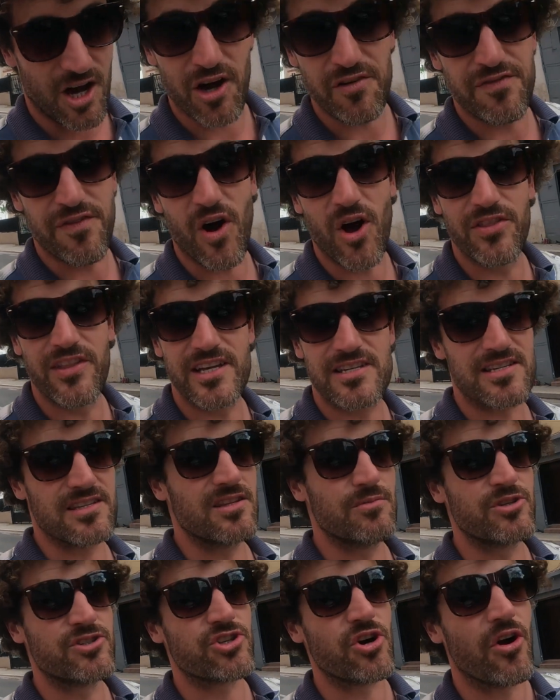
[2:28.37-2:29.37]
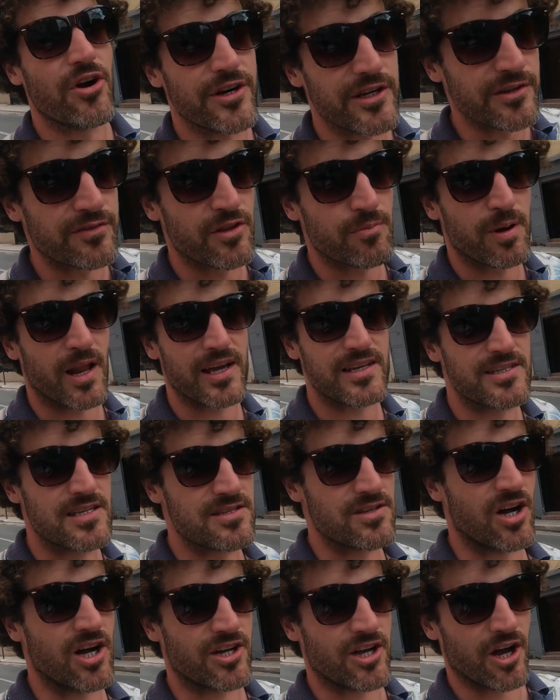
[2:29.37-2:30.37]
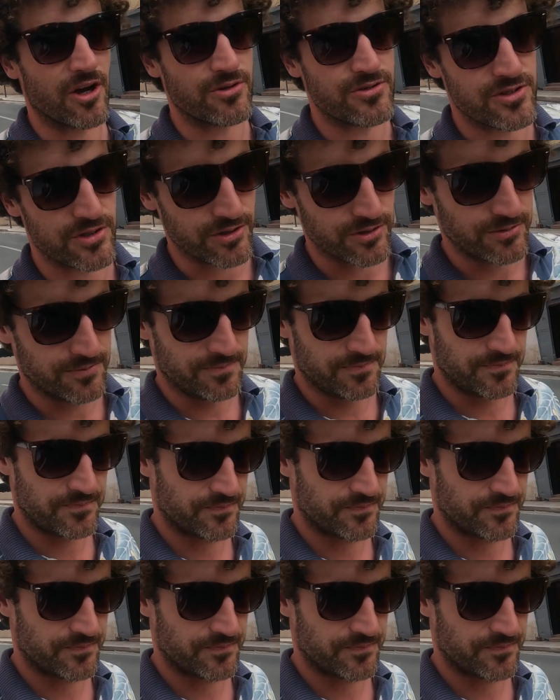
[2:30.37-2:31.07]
I find this in the majority of the places that I go to